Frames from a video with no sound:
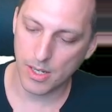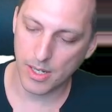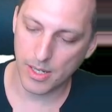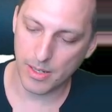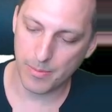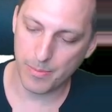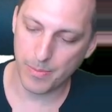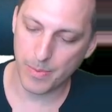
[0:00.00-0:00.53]

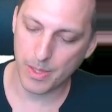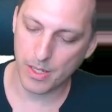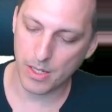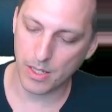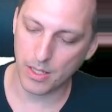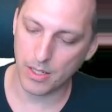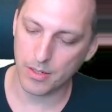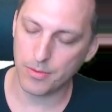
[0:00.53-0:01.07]
Um,
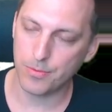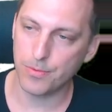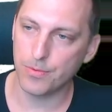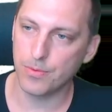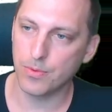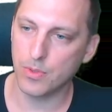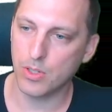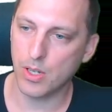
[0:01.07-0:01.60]
a lot of
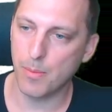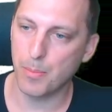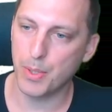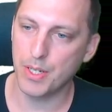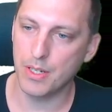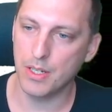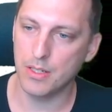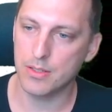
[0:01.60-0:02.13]

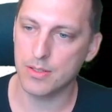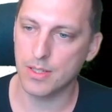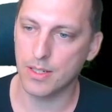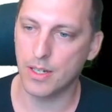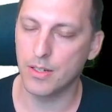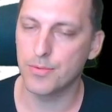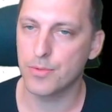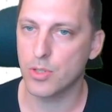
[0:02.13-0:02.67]
companies that
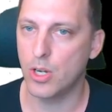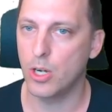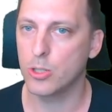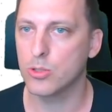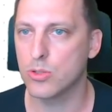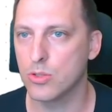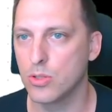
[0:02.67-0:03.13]
I've talked